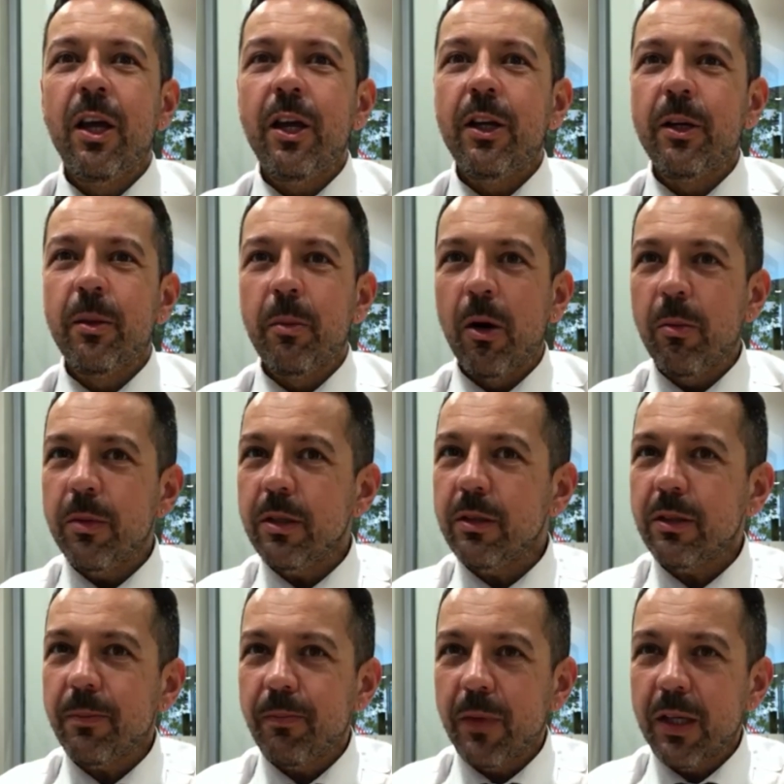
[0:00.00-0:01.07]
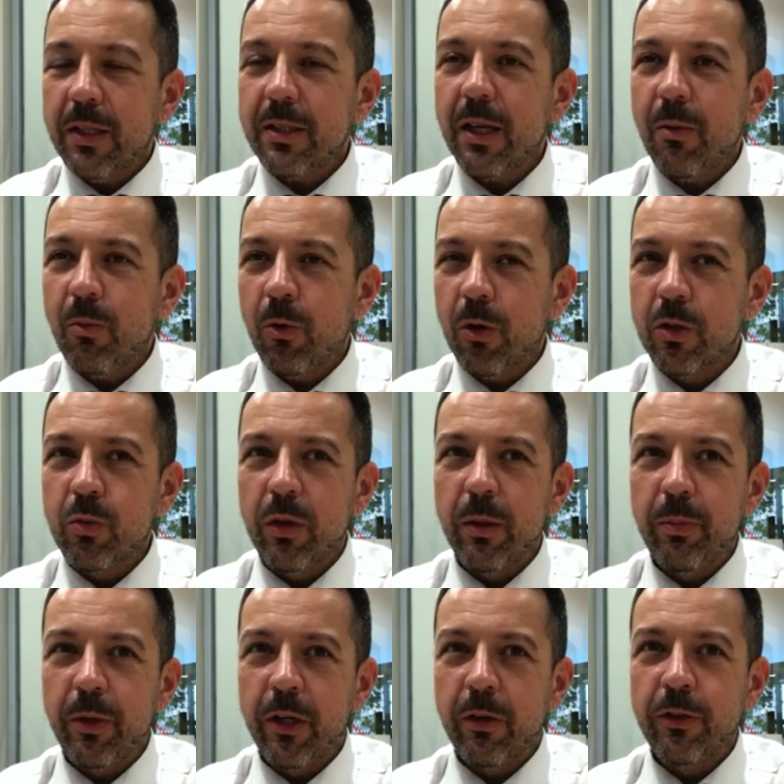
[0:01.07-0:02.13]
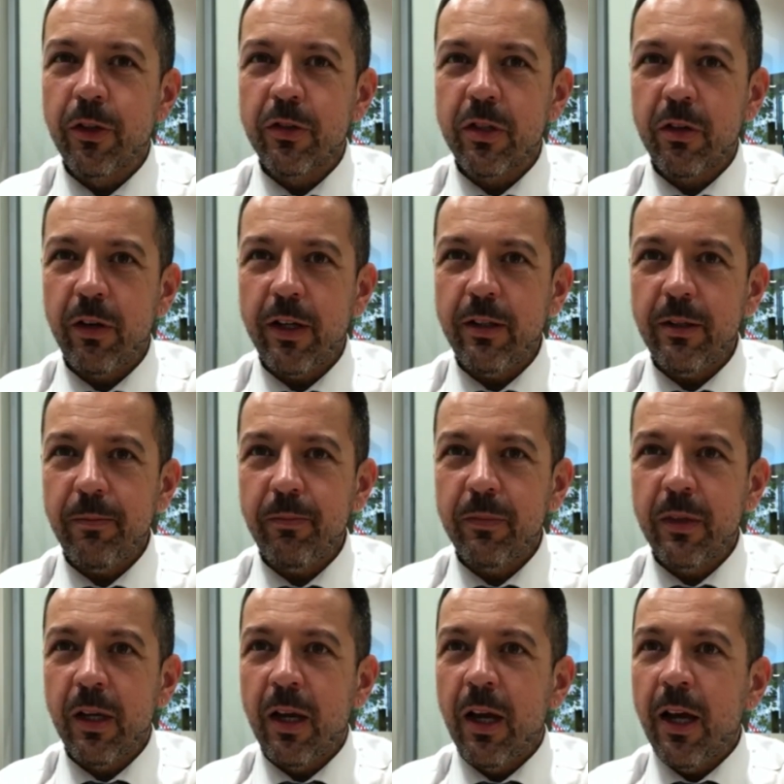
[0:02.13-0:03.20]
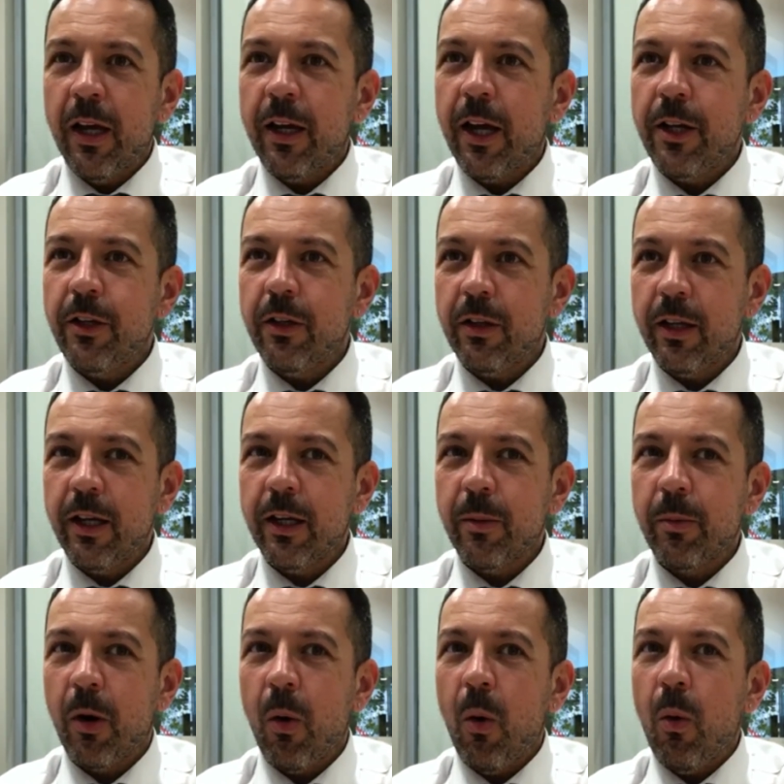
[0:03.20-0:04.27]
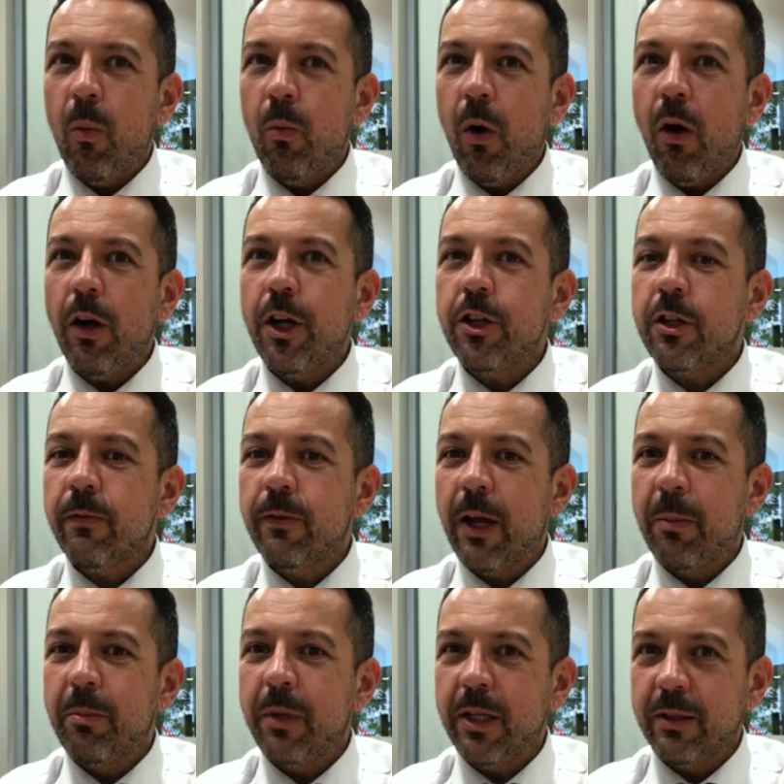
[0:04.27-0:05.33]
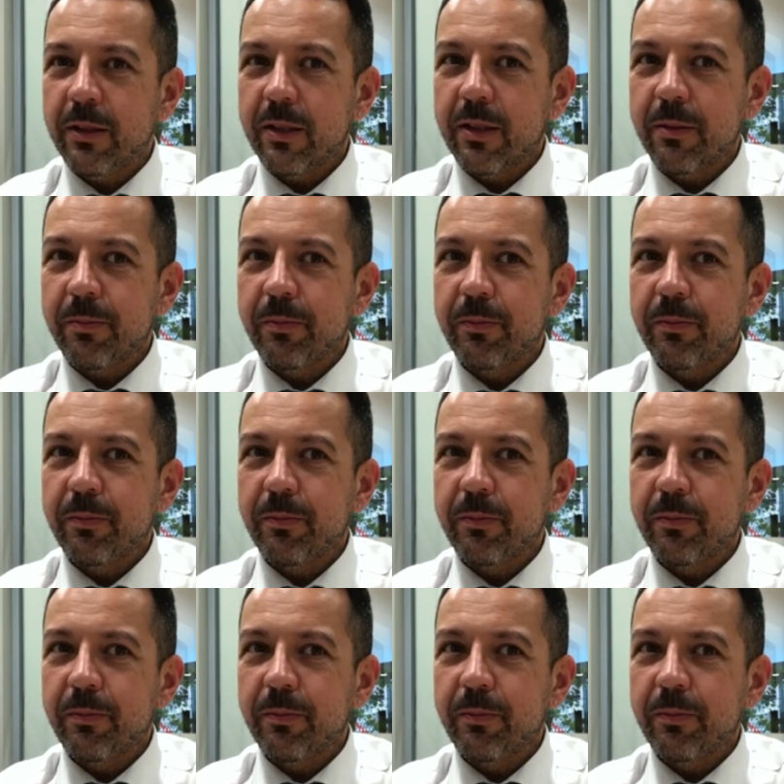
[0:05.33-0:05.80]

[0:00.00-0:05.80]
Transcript: In a moment, some words will appear on your screen. Can you think about what each of them means?